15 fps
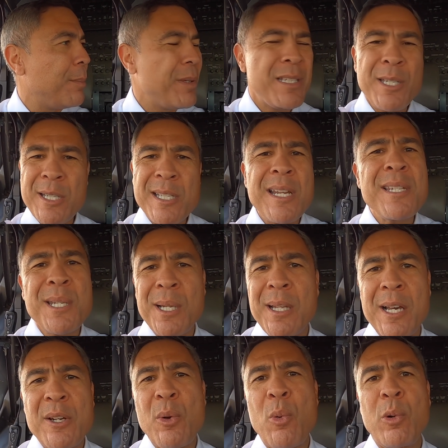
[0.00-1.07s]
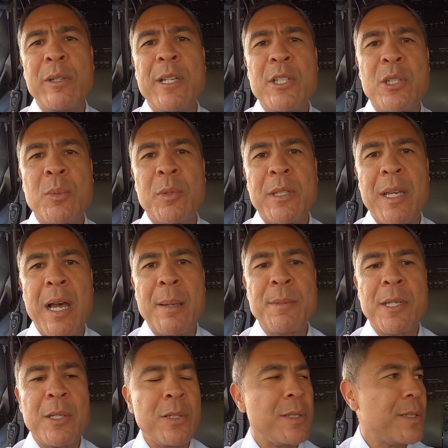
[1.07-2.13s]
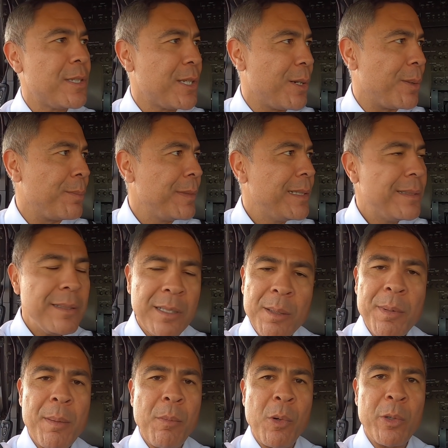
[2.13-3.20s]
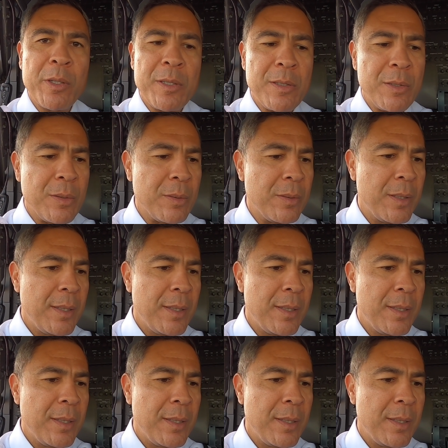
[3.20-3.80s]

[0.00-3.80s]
it just takes a lot of coordination with the ops agent, so a little bit more to do.